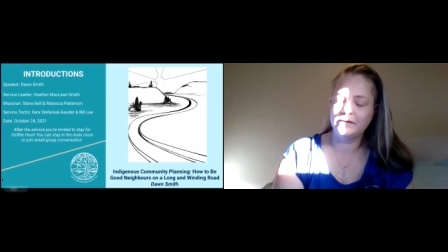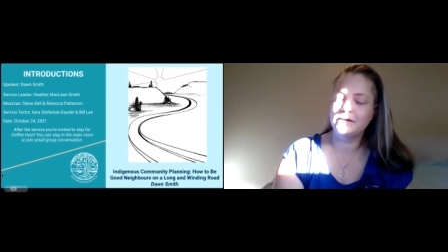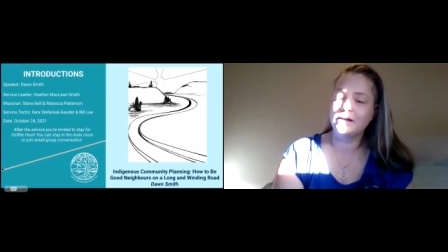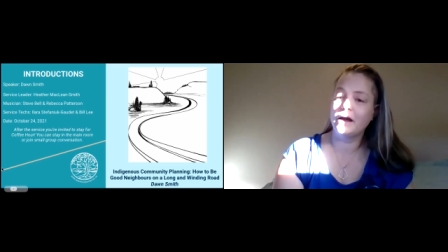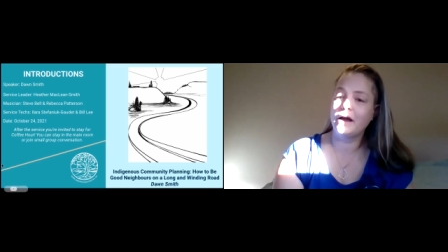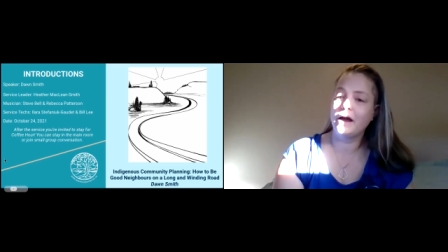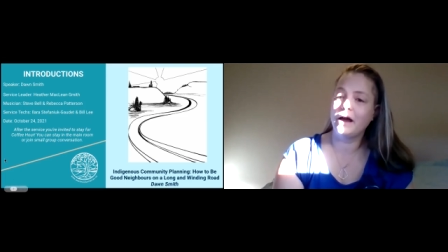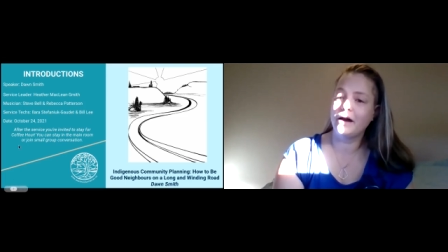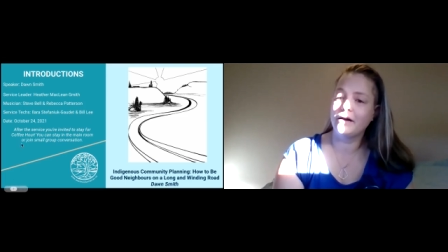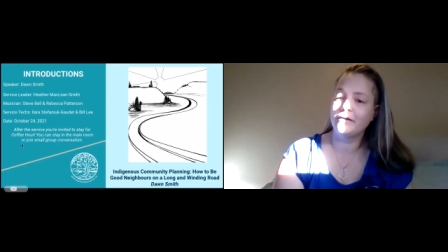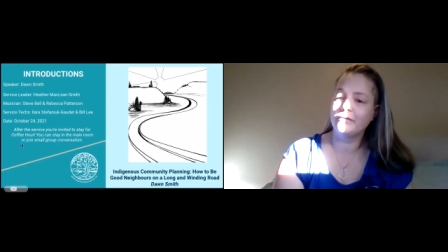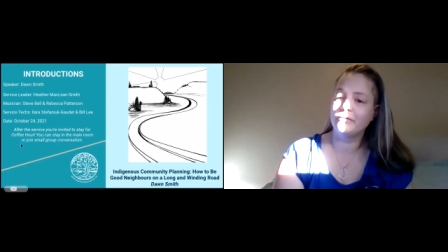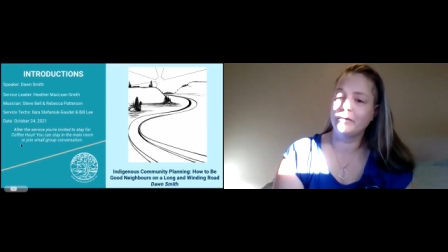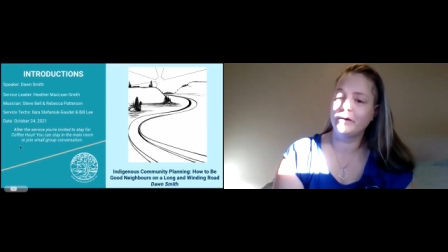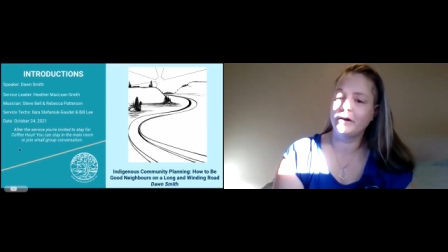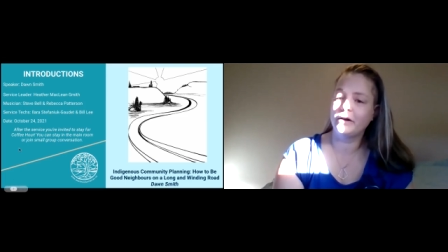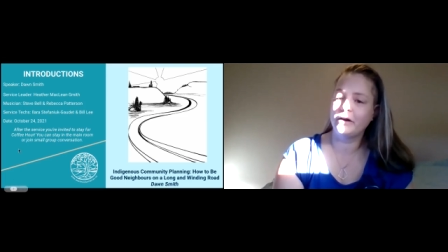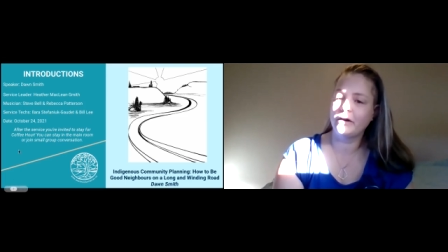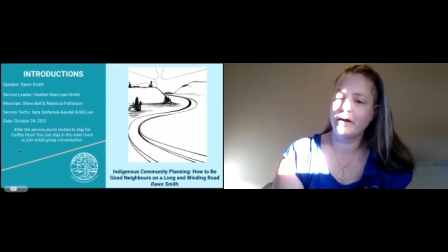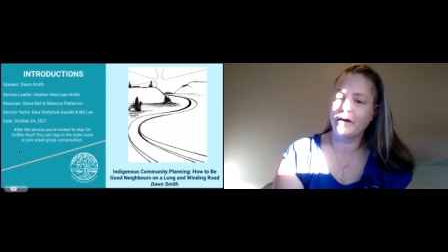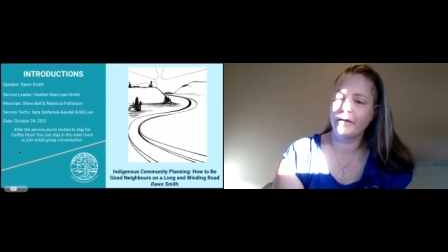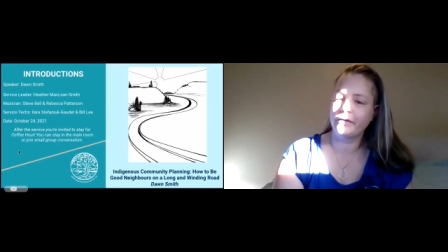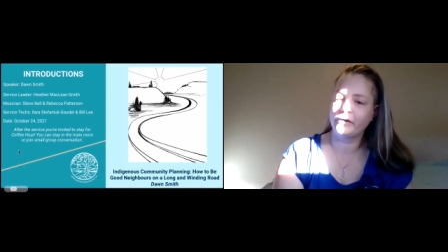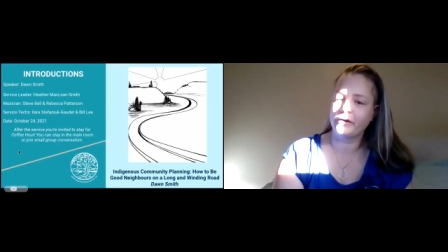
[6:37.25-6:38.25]
to have one
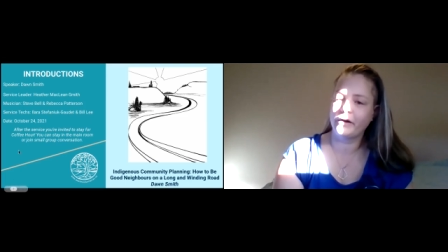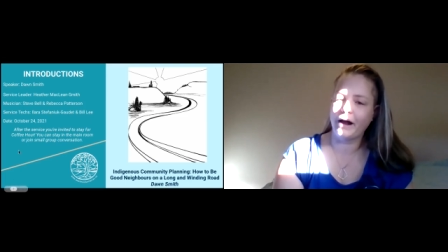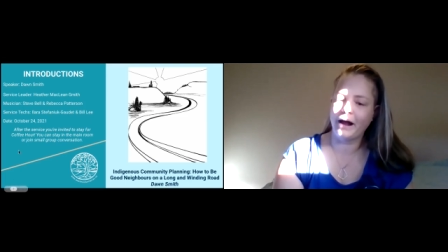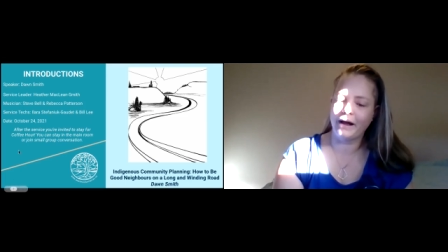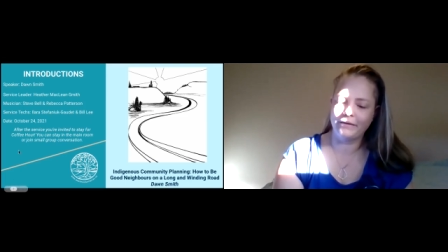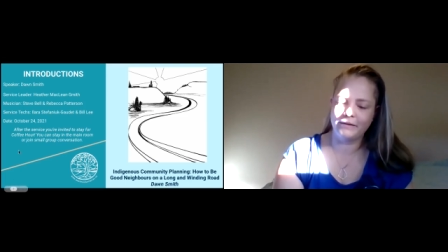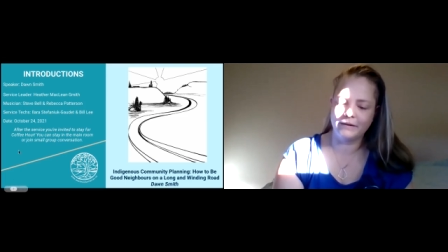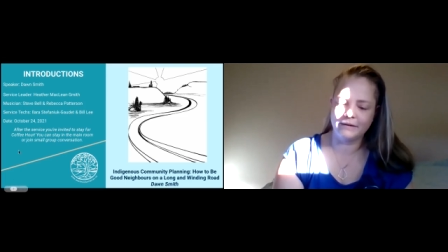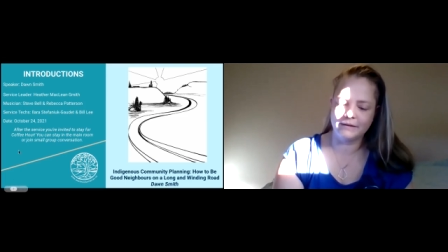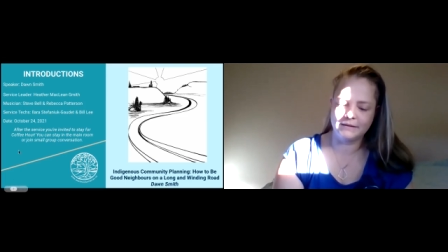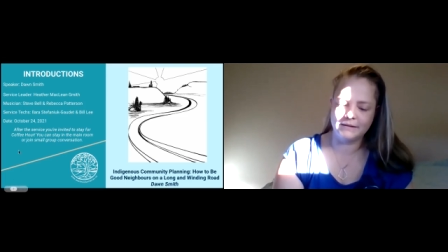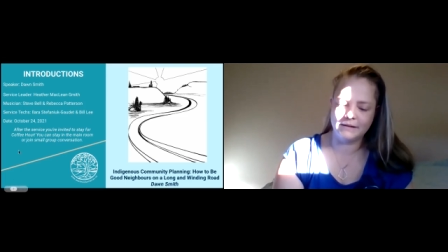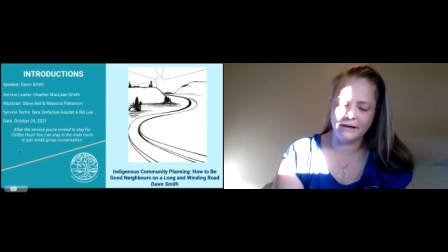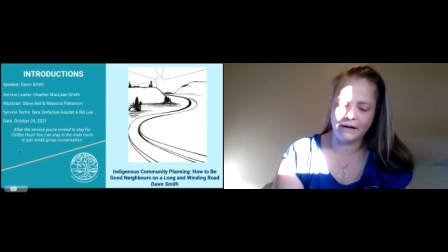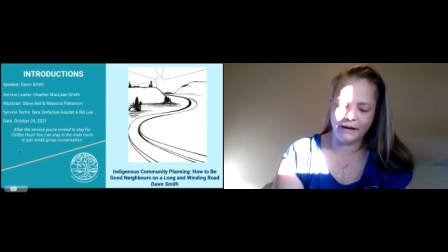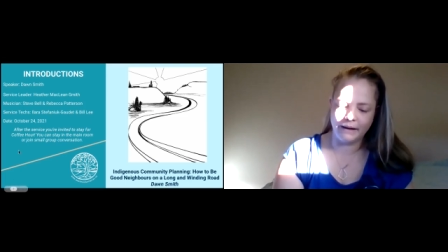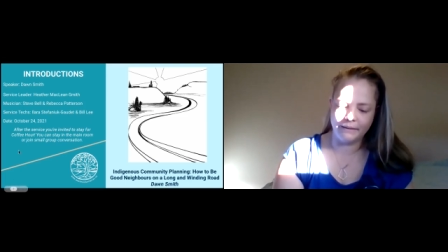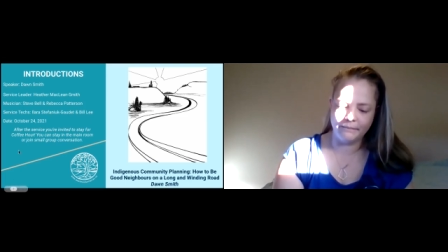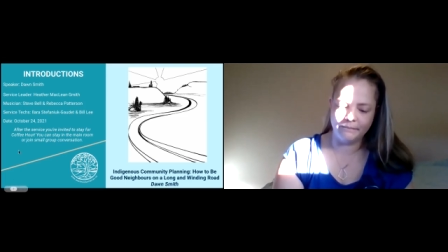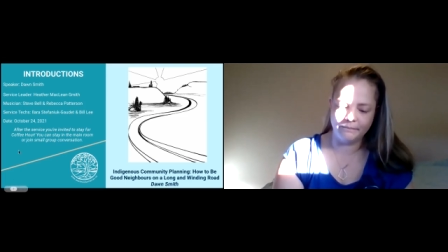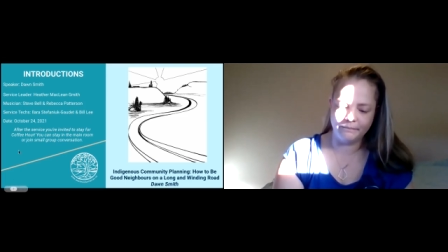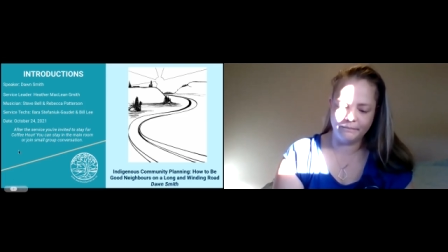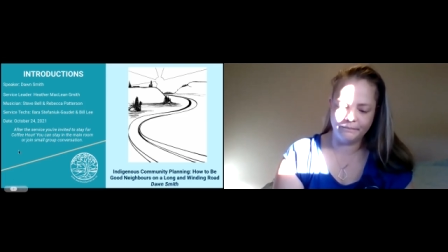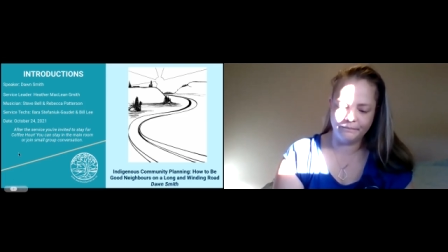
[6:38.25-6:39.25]
another at this
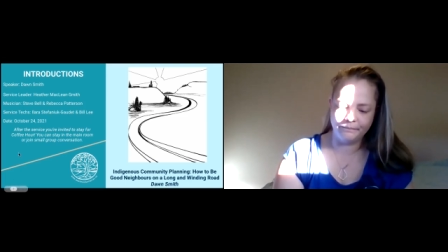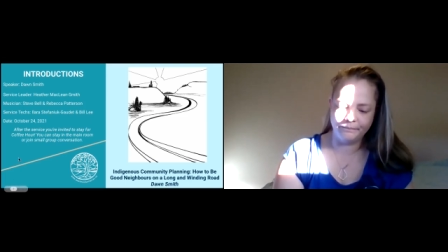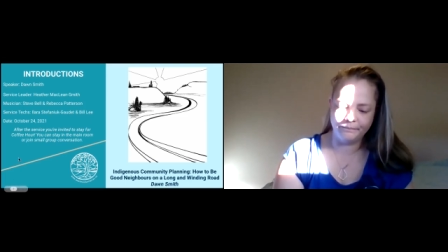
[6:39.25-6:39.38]
time.